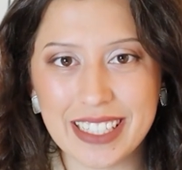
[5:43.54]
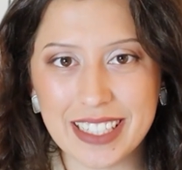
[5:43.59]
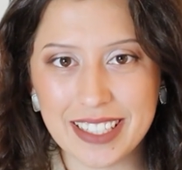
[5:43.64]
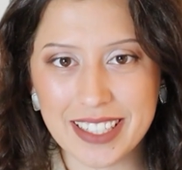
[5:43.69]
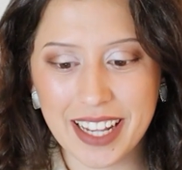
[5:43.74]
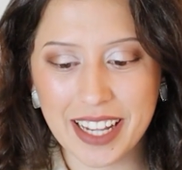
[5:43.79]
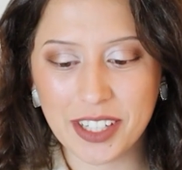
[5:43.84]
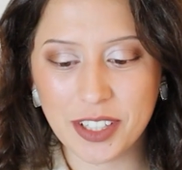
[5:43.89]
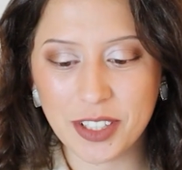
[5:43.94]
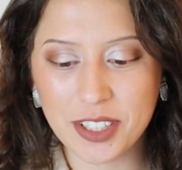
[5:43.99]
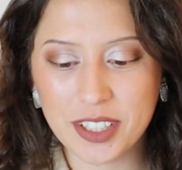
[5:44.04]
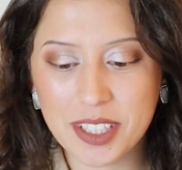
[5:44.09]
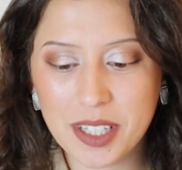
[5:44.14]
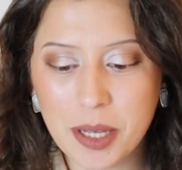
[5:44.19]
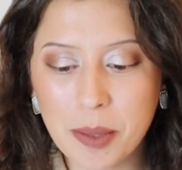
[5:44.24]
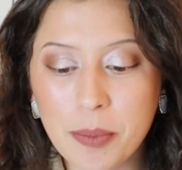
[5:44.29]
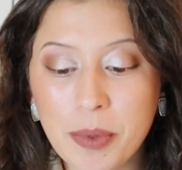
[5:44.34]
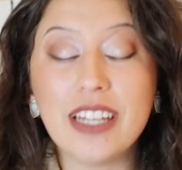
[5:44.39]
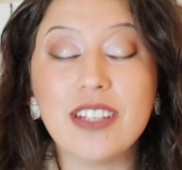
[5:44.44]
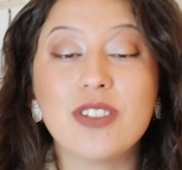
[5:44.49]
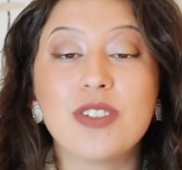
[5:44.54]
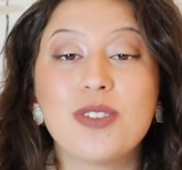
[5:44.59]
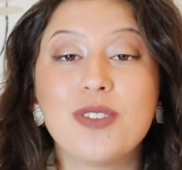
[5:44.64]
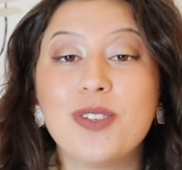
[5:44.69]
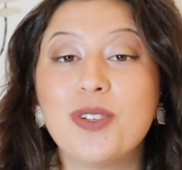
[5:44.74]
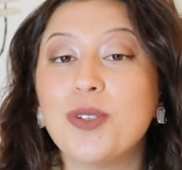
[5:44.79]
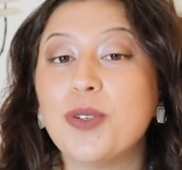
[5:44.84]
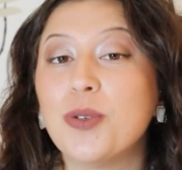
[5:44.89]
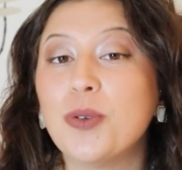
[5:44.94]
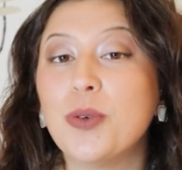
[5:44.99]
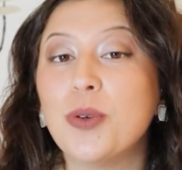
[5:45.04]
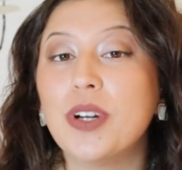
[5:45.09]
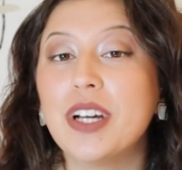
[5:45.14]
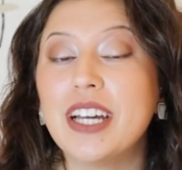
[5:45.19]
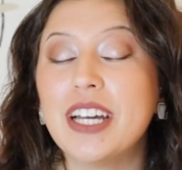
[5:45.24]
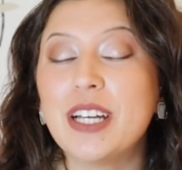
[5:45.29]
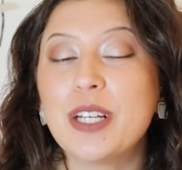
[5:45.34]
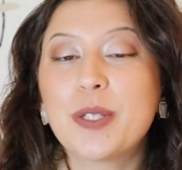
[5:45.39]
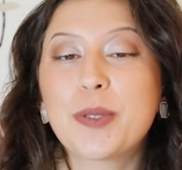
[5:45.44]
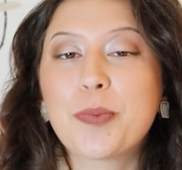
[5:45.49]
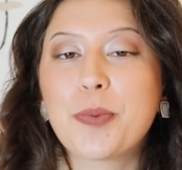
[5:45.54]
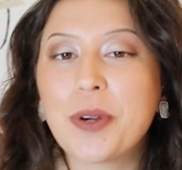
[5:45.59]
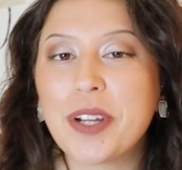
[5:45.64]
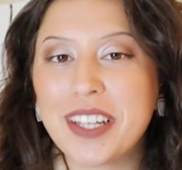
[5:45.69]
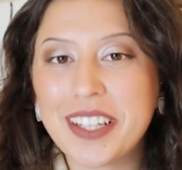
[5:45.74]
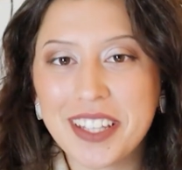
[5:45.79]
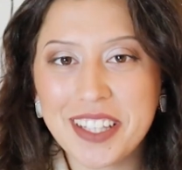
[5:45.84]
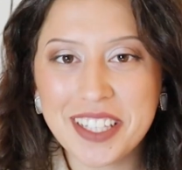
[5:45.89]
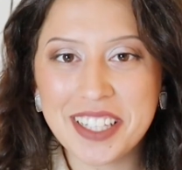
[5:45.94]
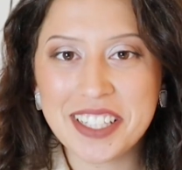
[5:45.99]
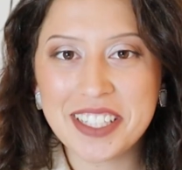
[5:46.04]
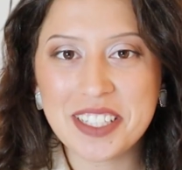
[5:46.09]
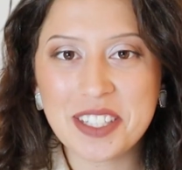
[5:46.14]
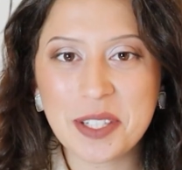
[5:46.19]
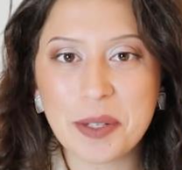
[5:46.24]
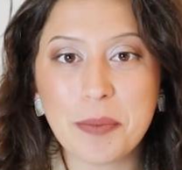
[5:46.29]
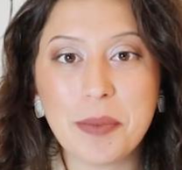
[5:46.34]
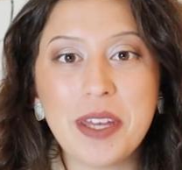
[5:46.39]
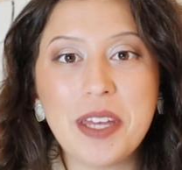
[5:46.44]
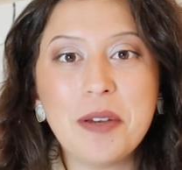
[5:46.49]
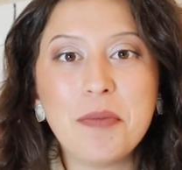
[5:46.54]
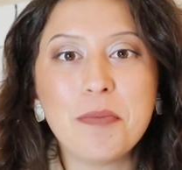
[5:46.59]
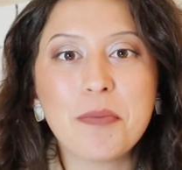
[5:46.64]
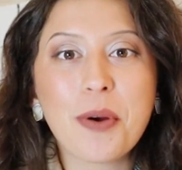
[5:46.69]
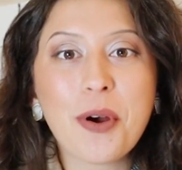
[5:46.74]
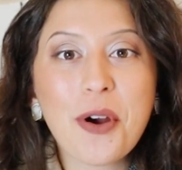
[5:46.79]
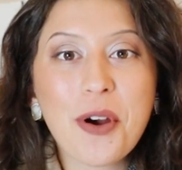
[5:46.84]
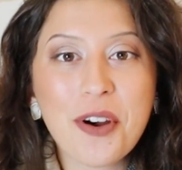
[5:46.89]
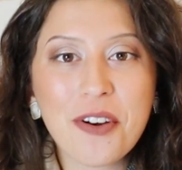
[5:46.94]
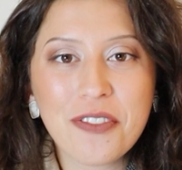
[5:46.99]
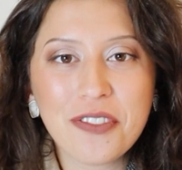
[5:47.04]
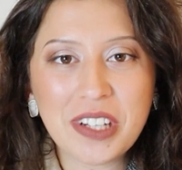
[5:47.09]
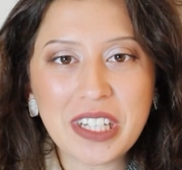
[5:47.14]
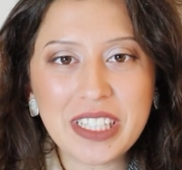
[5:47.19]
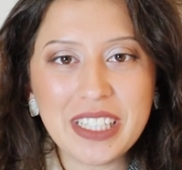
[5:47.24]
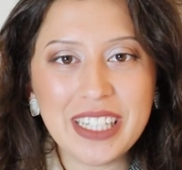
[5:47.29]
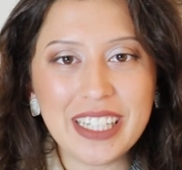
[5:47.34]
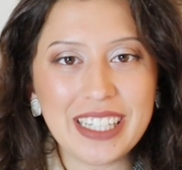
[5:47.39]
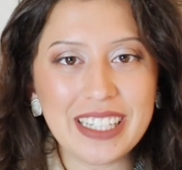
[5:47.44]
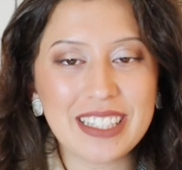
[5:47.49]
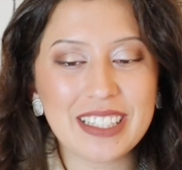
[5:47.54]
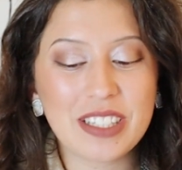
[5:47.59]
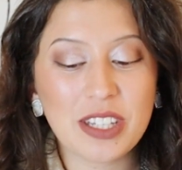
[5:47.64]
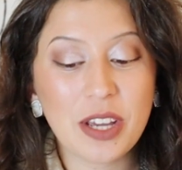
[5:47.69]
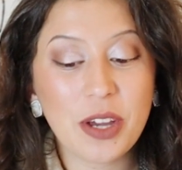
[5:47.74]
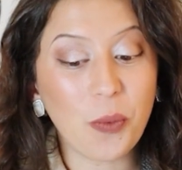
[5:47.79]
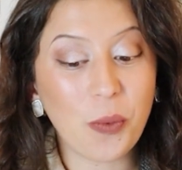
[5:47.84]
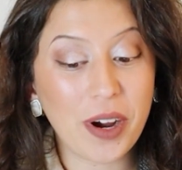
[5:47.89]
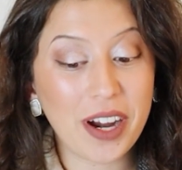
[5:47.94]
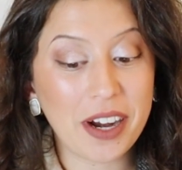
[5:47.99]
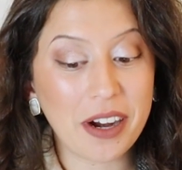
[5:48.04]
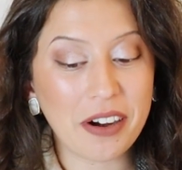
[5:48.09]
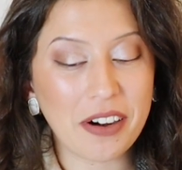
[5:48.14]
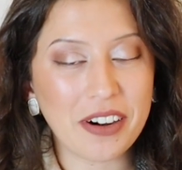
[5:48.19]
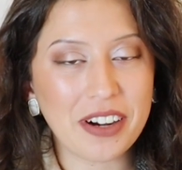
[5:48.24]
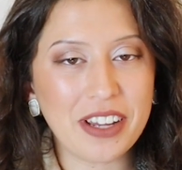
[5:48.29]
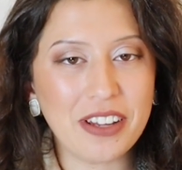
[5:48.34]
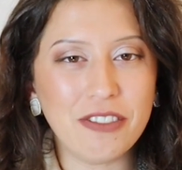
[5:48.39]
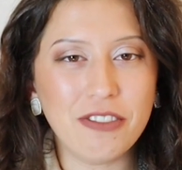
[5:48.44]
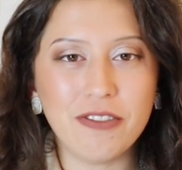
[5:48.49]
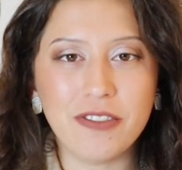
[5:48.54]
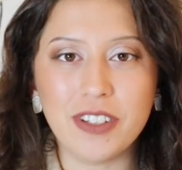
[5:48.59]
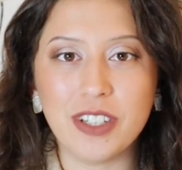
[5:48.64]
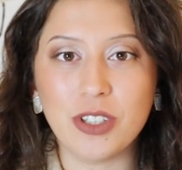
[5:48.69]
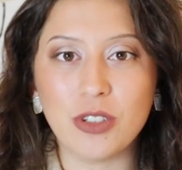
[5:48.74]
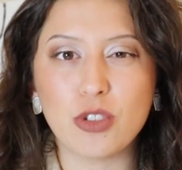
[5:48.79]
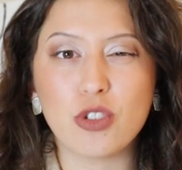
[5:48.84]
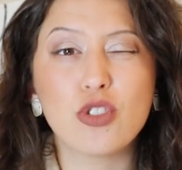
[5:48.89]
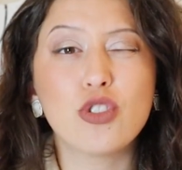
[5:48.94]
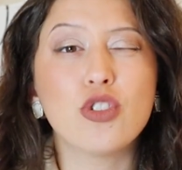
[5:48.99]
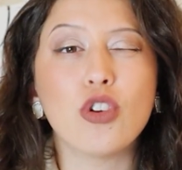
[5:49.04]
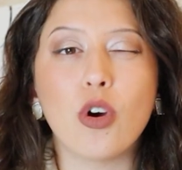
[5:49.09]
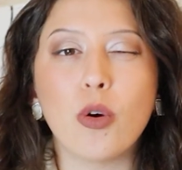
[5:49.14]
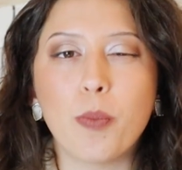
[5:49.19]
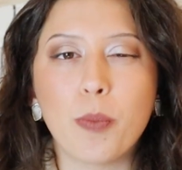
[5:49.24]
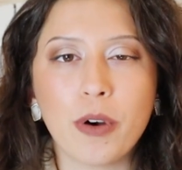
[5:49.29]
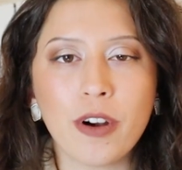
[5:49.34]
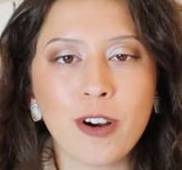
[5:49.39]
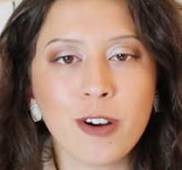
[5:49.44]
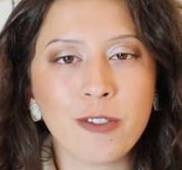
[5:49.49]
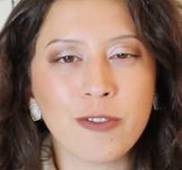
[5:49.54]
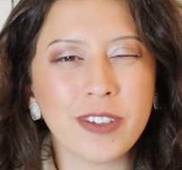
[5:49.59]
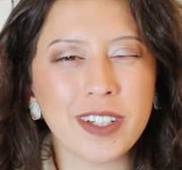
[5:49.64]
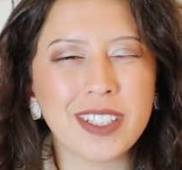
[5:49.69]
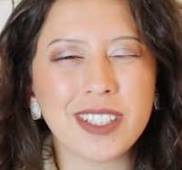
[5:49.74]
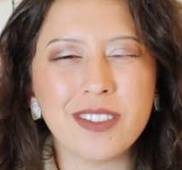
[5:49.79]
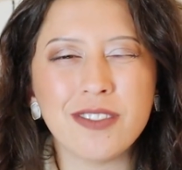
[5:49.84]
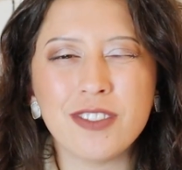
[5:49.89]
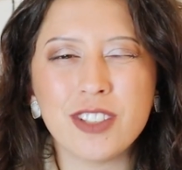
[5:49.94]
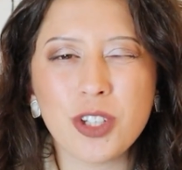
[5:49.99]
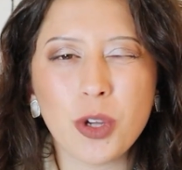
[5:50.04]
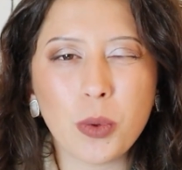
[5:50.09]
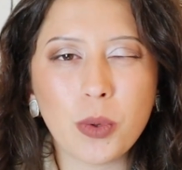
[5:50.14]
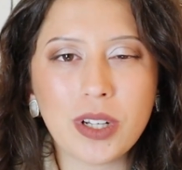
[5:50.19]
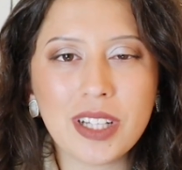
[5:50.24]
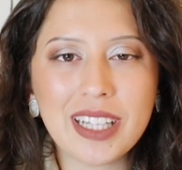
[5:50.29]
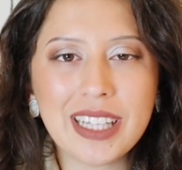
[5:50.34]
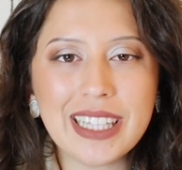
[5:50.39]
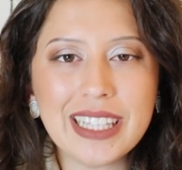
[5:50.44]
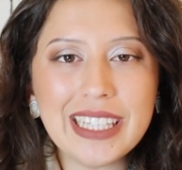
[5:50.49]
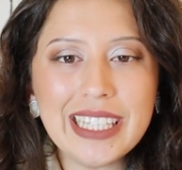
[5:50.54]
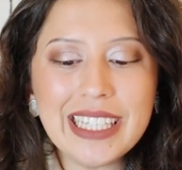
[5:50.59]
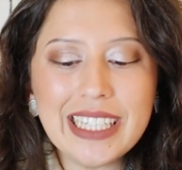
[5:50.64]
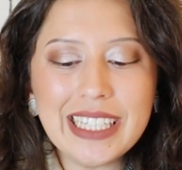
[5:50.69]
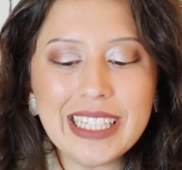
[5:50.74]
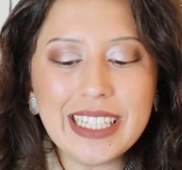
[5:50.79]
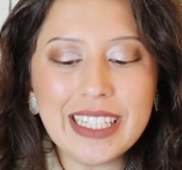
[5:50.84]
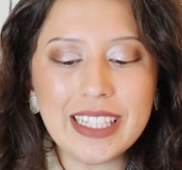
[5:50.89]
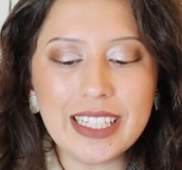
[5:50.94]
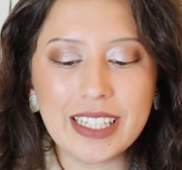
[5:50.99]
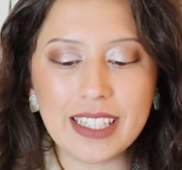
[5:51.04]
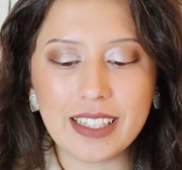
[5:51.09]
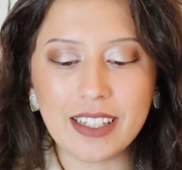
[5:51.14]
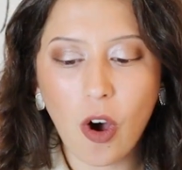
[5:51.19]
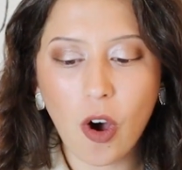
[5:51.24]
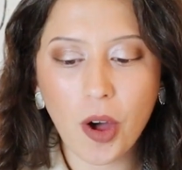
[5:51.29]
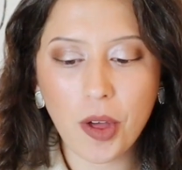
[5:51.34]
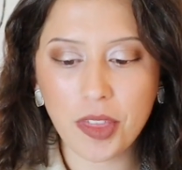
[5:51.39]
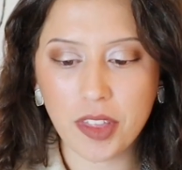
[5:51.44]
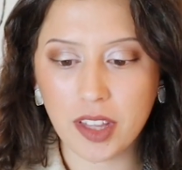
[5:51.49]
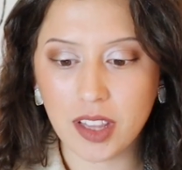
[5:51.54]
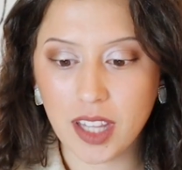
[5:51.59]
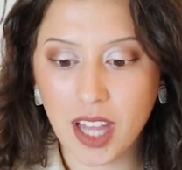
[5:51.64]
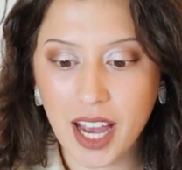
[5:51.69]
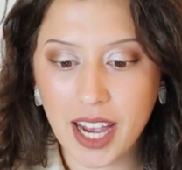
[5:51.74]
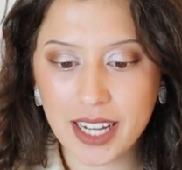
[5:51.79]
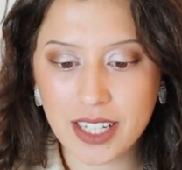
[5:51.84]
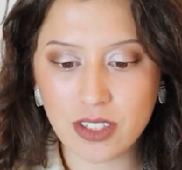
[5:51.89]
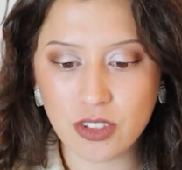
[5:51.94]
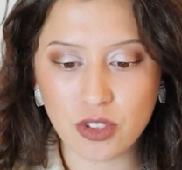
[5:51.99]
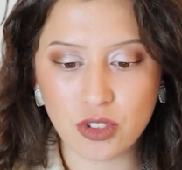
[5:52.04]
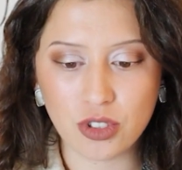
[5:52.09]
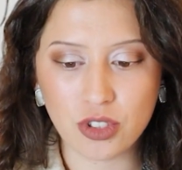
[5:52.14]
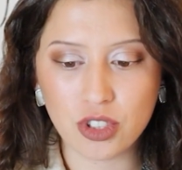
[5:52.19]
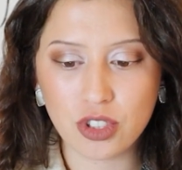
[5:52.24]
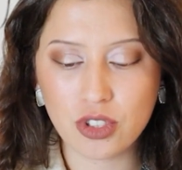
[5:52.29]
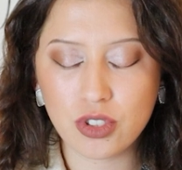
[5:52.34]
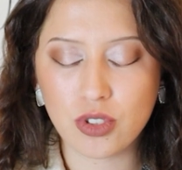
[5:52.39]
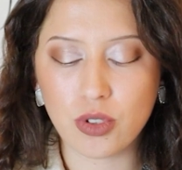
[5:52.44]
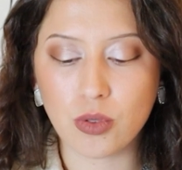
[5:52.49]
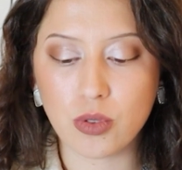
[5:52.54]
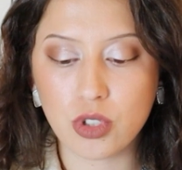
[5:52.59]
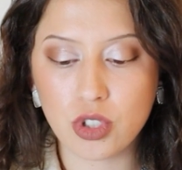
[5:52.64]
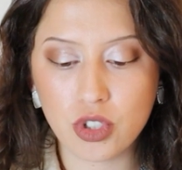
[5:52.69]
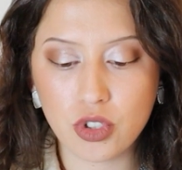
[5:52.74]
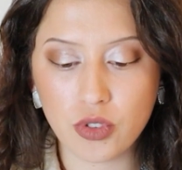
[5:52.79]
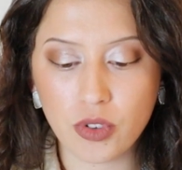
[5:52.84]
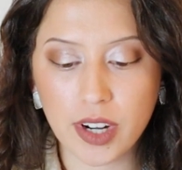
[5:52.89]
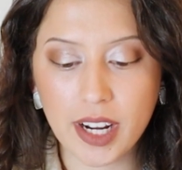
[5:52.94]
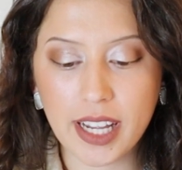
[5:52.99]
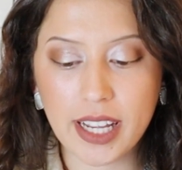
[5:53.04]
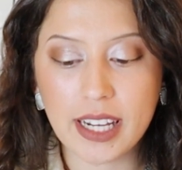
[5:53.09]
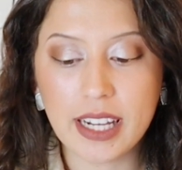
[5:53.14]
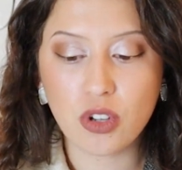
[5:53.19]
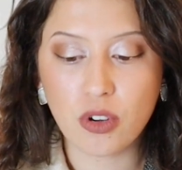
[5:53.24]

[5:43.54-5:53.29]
designer tip, is to sprinkle in some imperfectness where it feels so perfect and so clean and all the lines are just so straight.